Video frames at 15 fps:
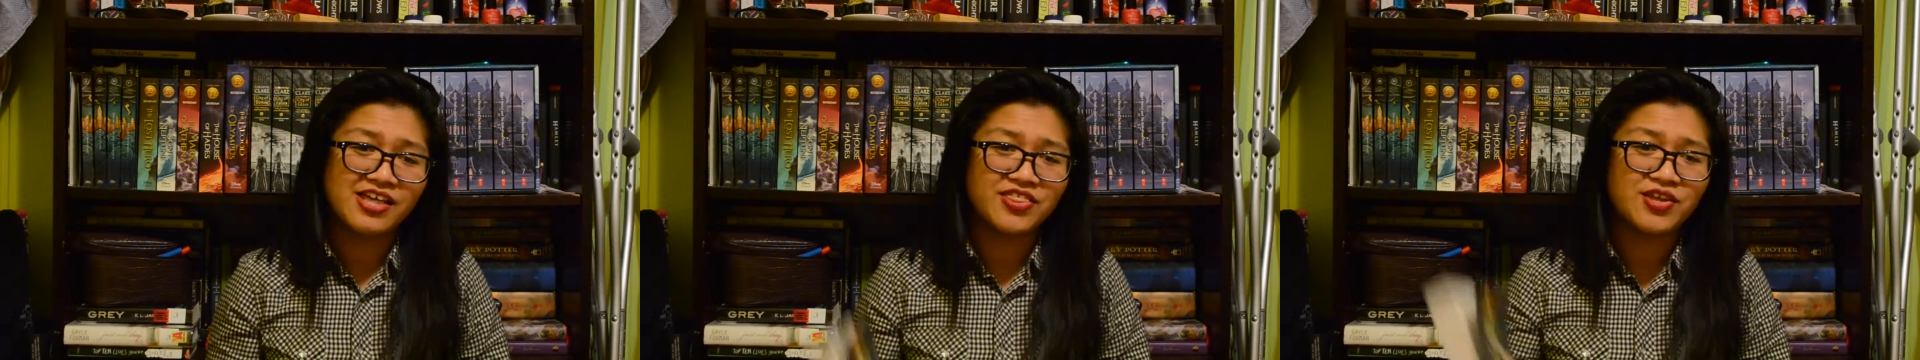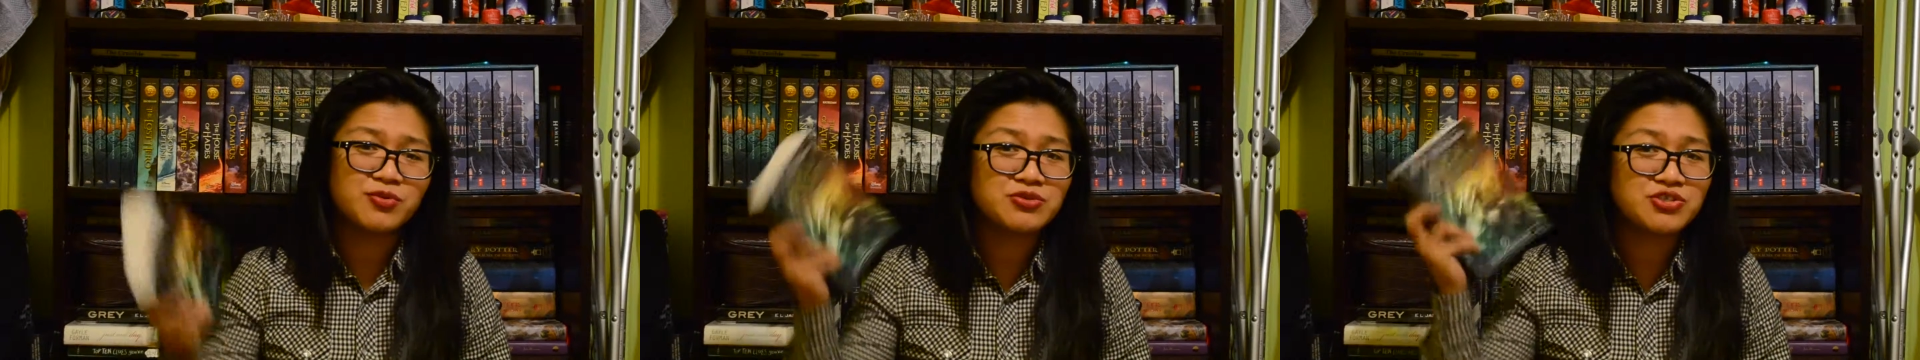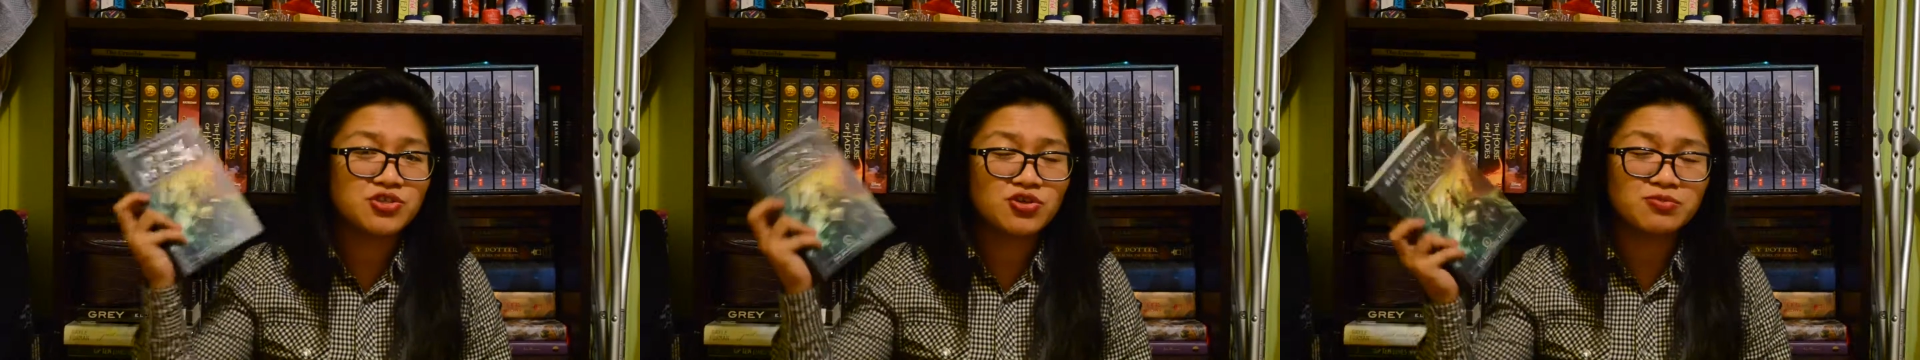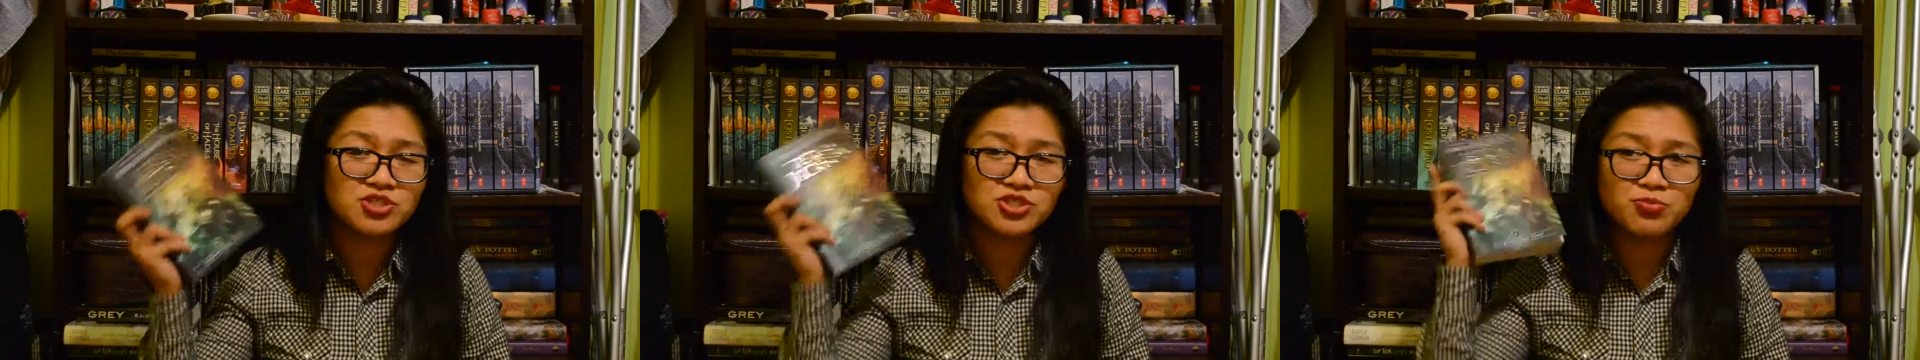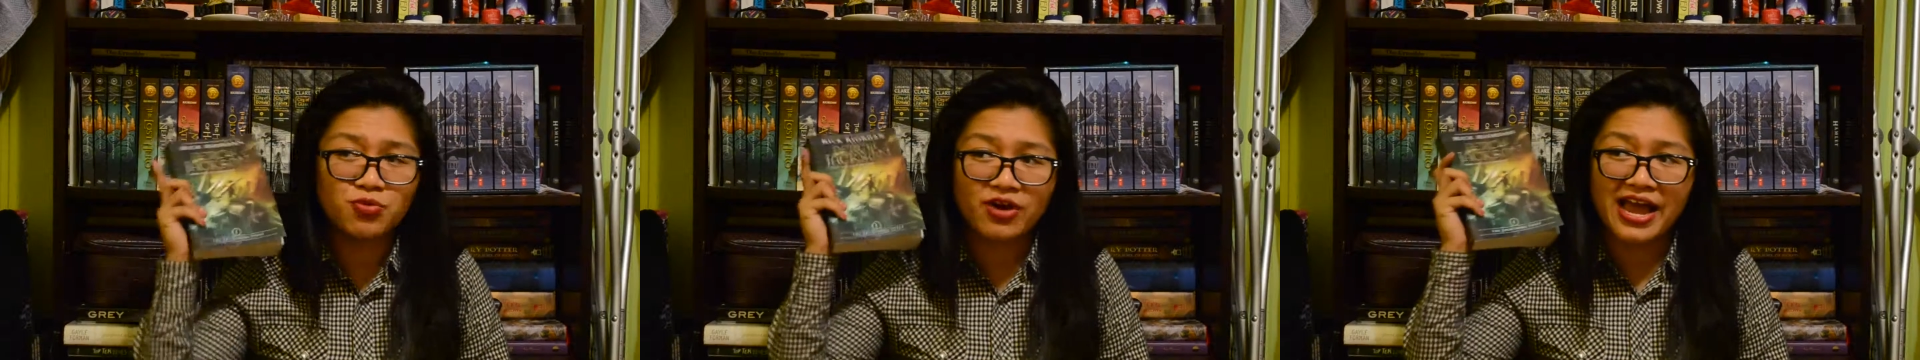there was so
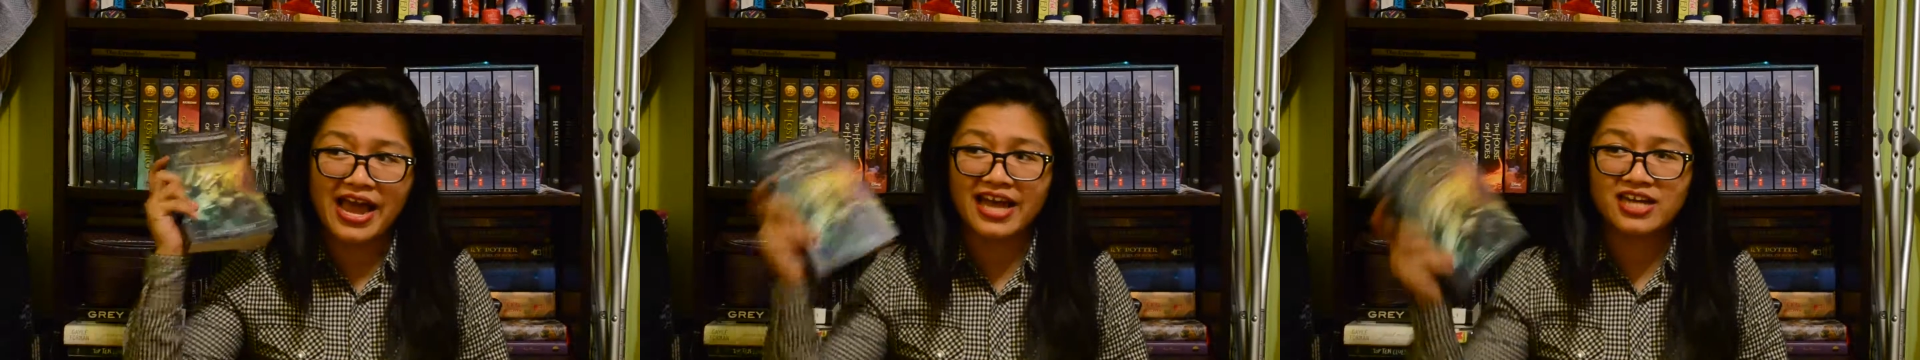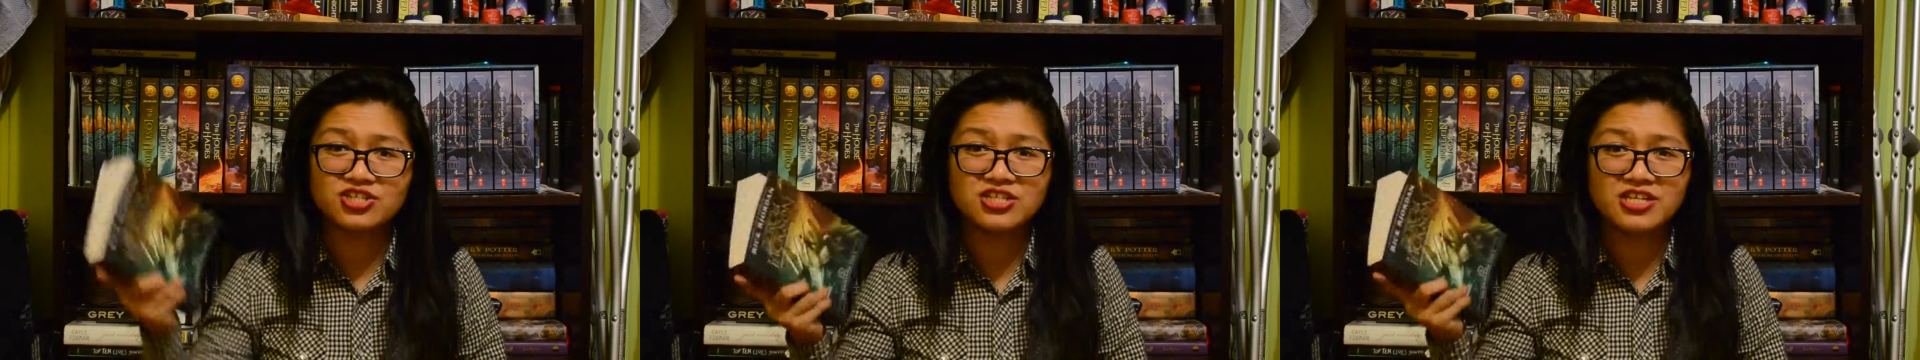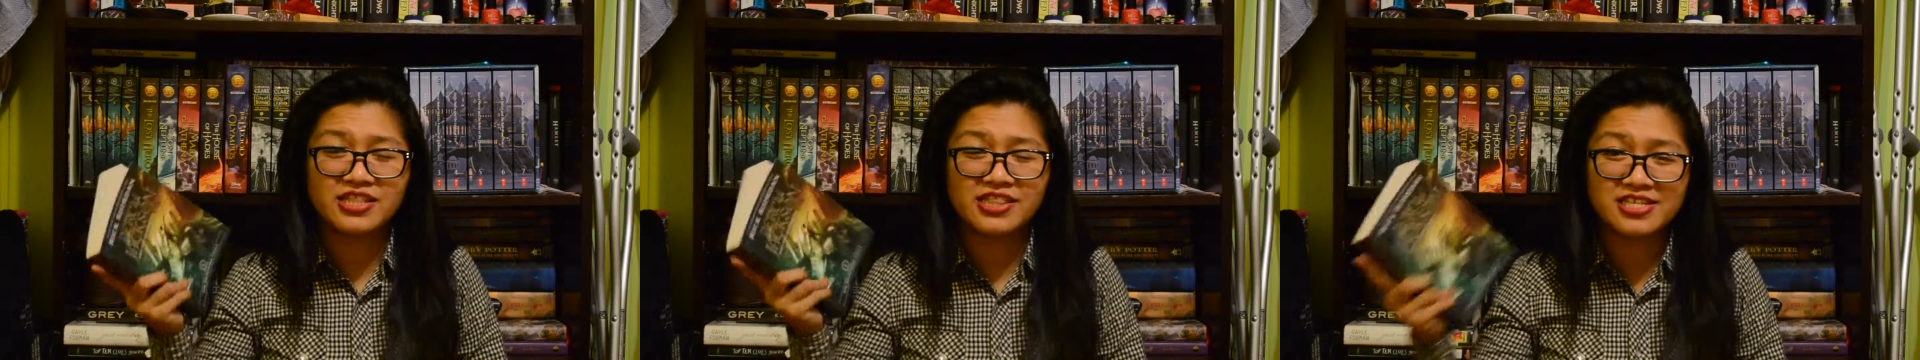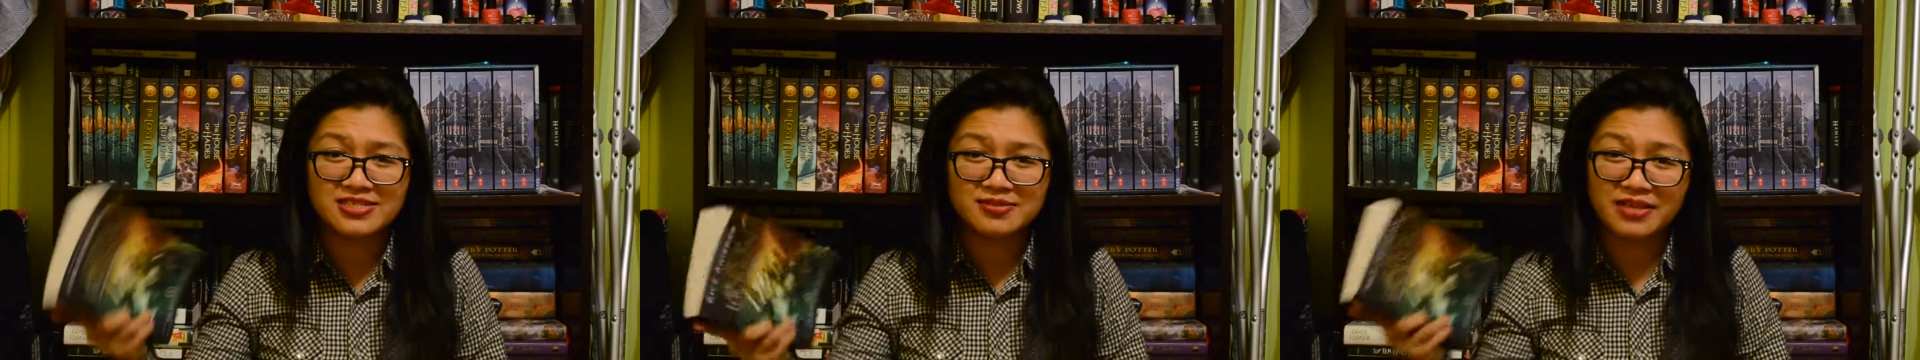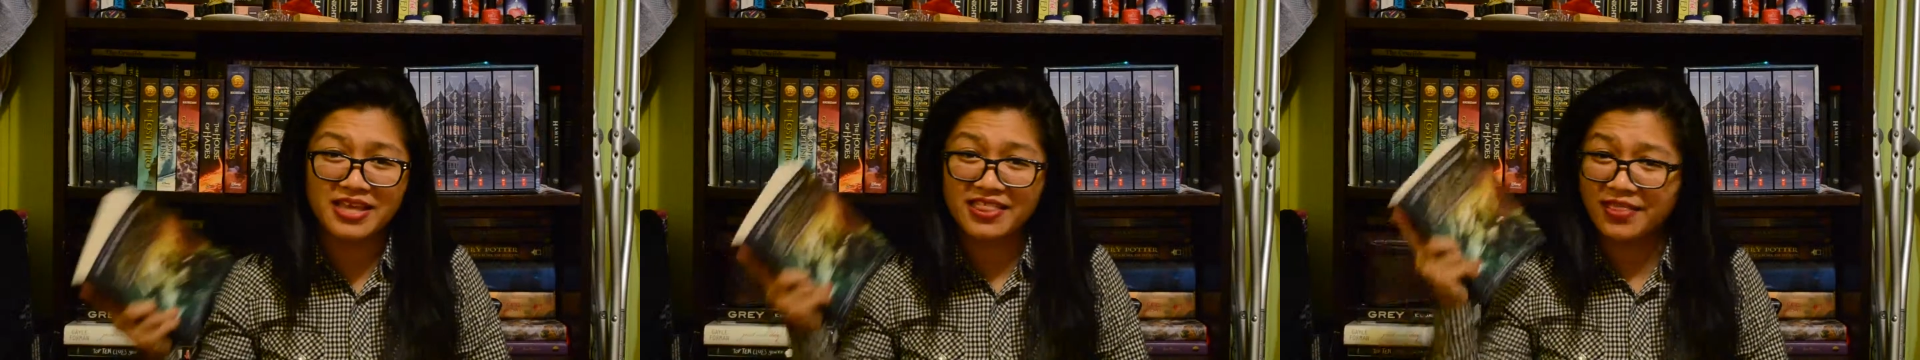much more action
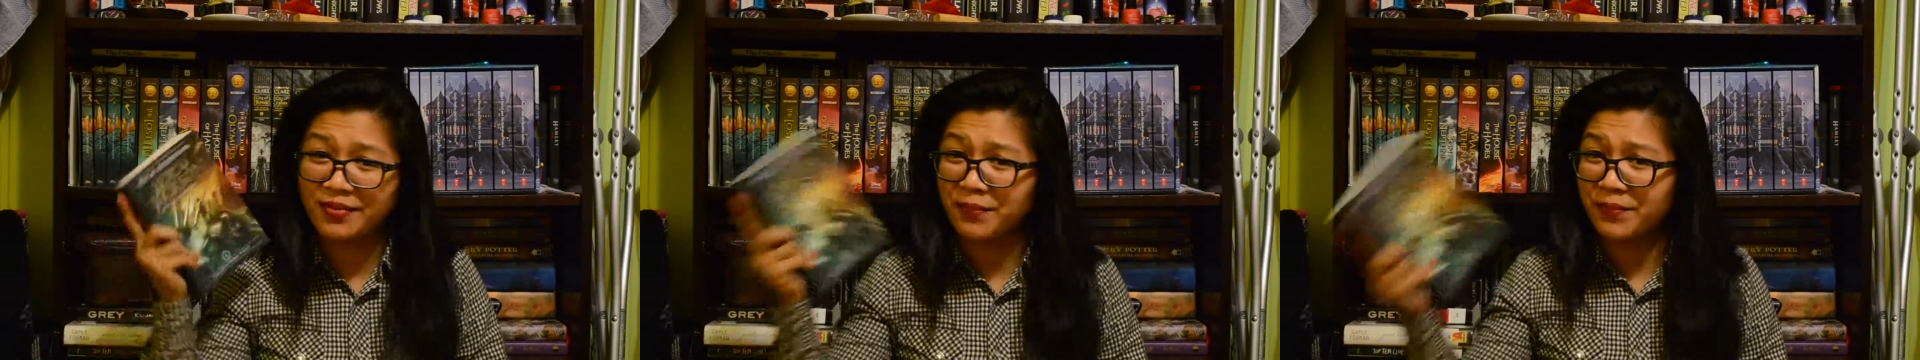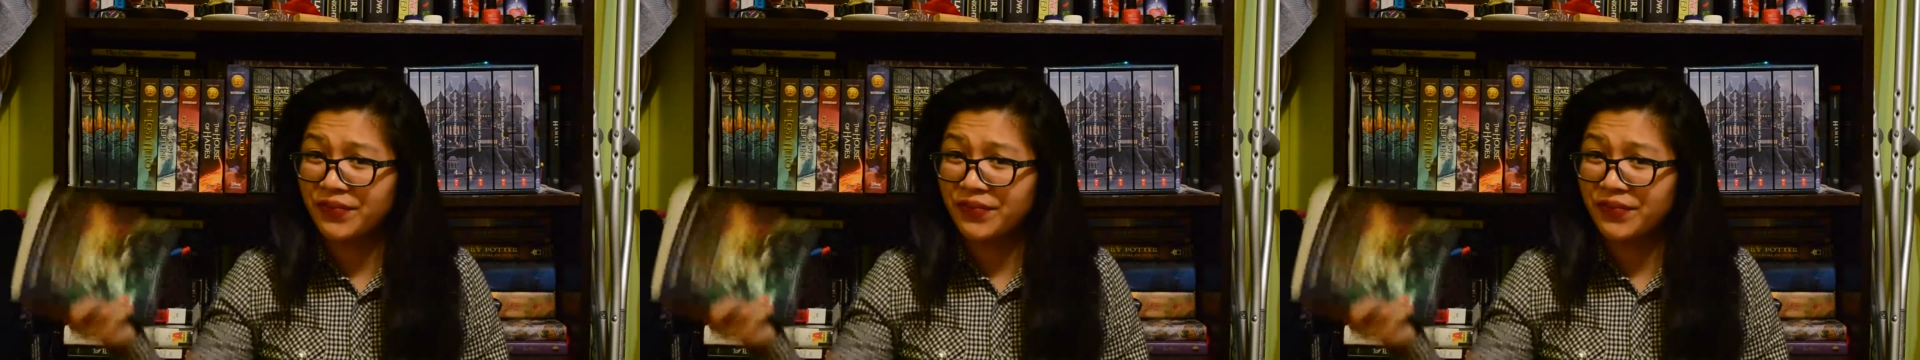in the